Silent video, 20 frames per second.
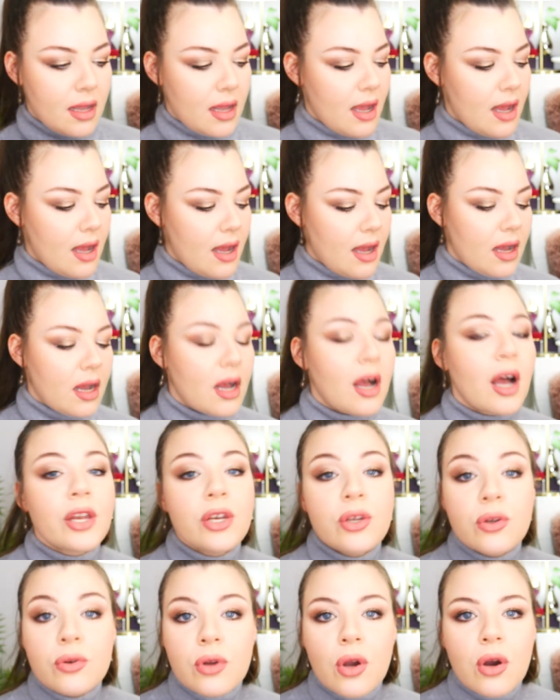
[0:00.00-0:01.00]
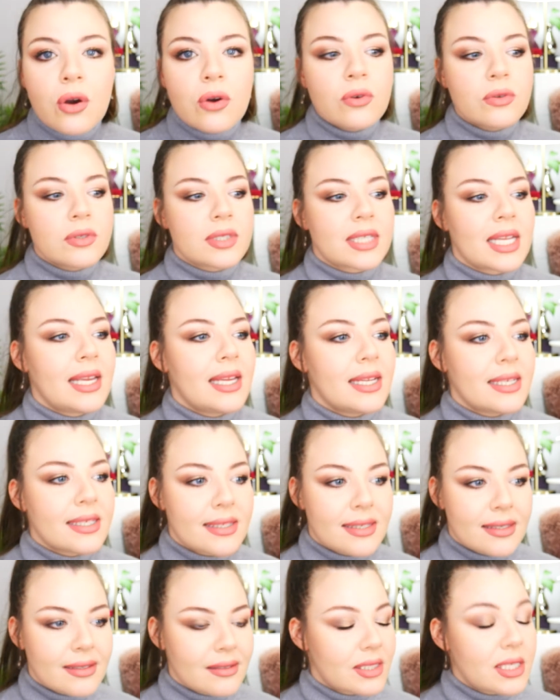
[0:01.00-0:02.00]
A new nose
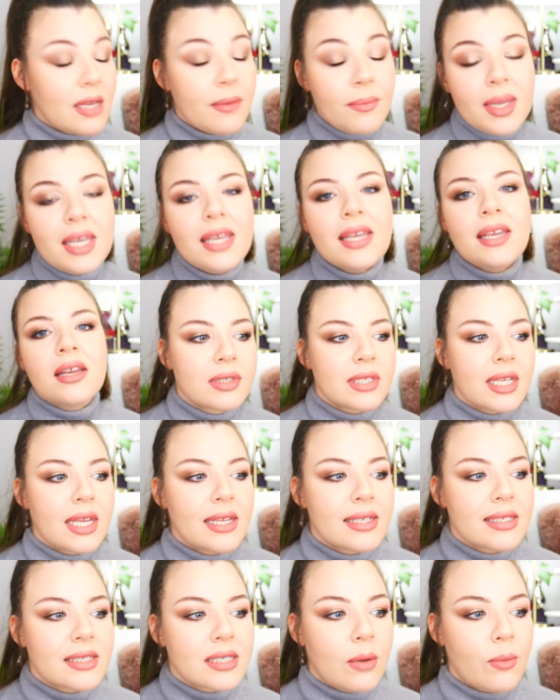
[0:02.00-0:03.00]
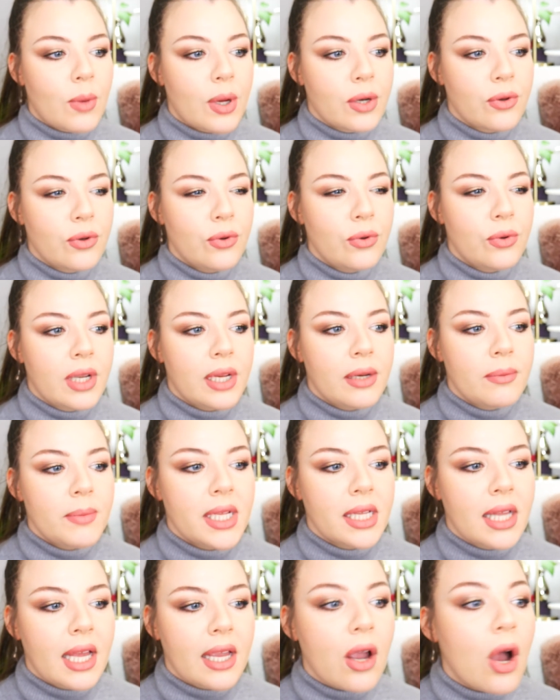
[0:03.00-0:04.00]
is, to me, is someone who can be
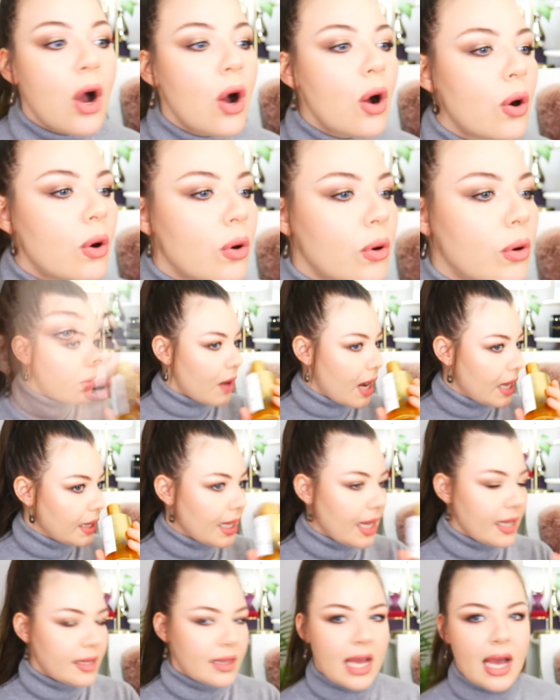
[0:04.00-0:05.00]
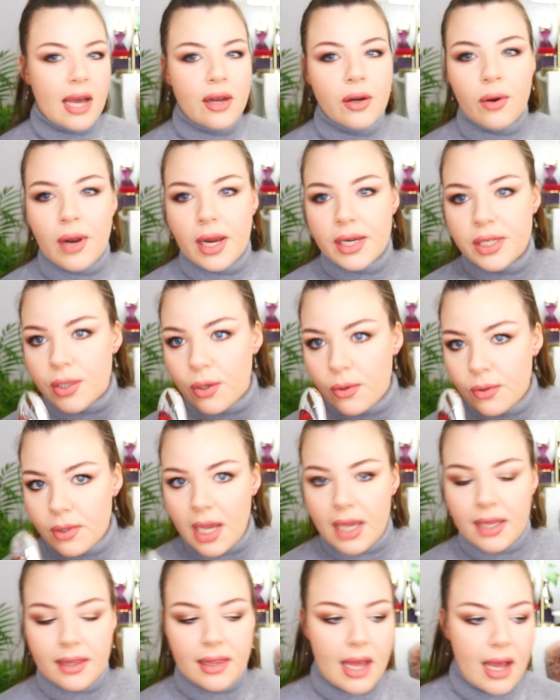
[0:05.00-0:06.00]
like, oh, I like that or I don't
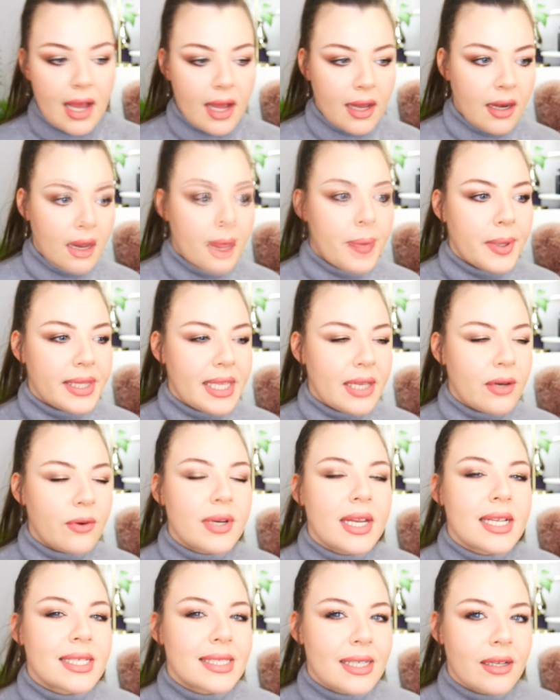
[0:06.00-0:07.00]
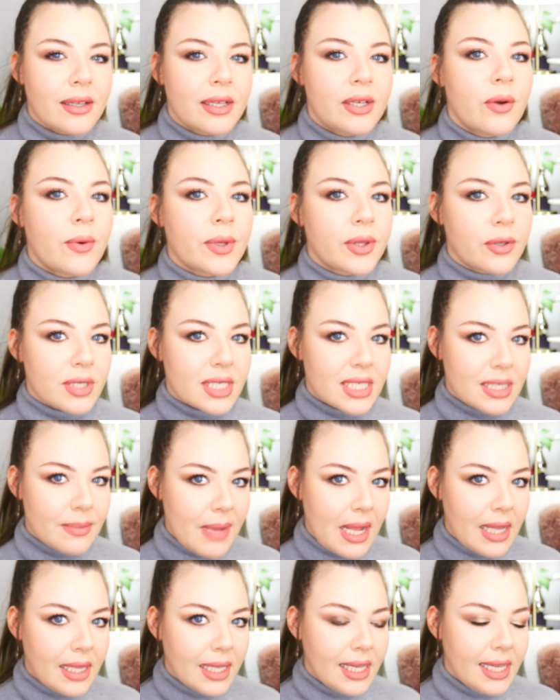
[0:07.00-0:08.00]
like that, but they don't necessarily know what they're
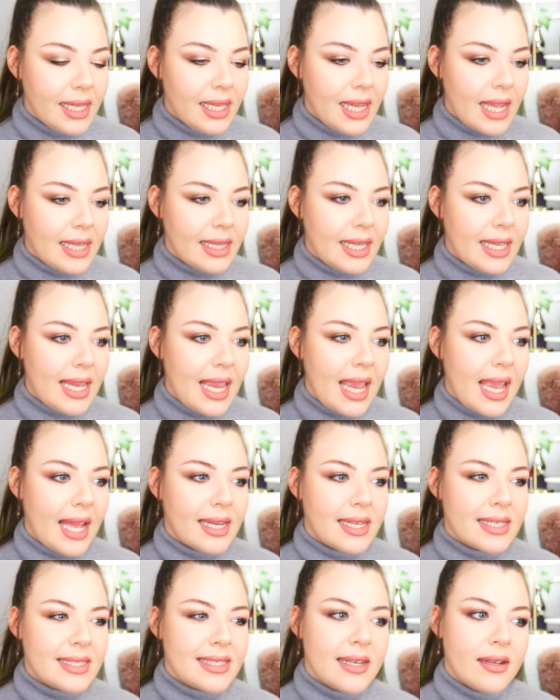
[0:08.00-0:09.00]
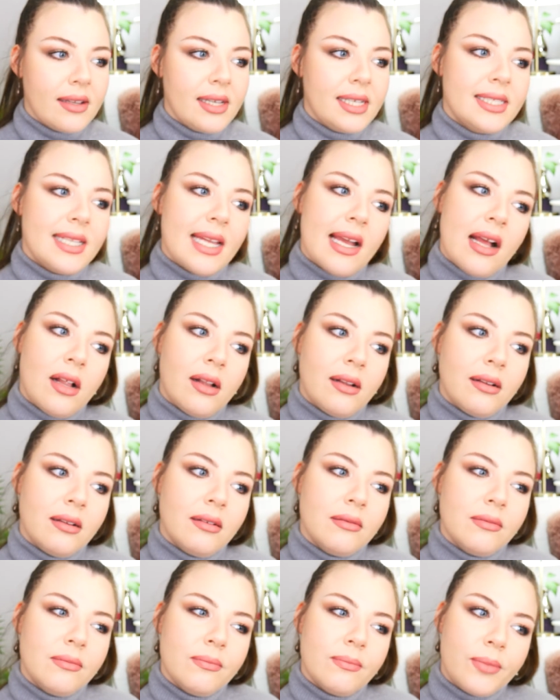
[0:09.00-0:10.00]
smelling and they can't necessarily
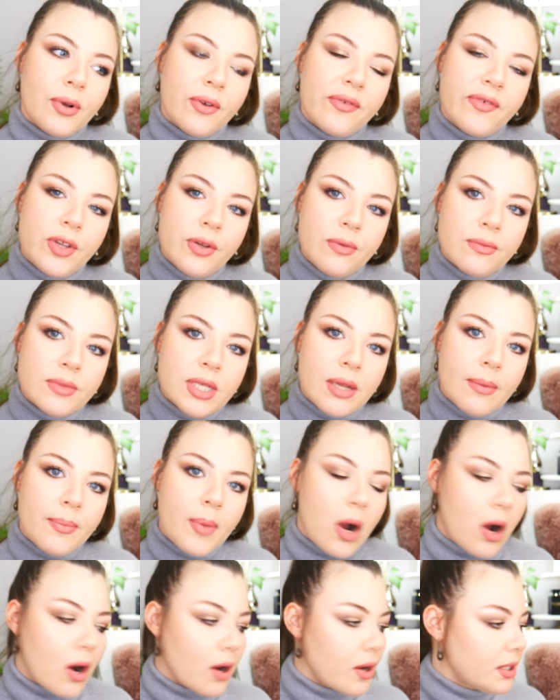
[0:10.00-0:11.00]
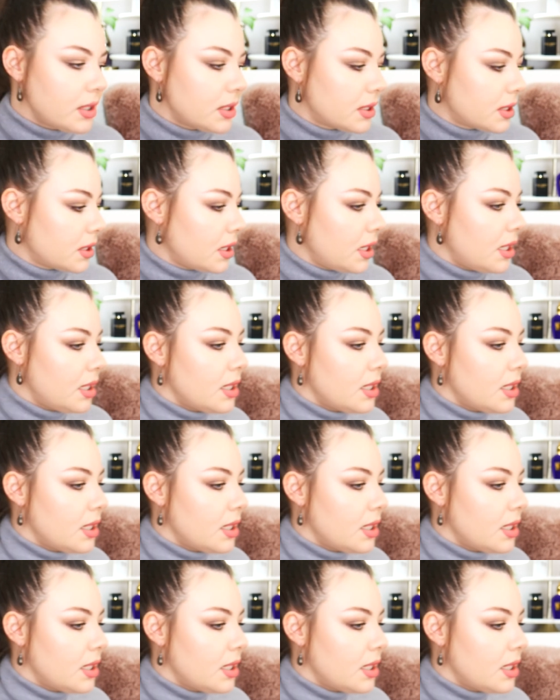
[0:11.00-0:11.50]
tell perfumes apart.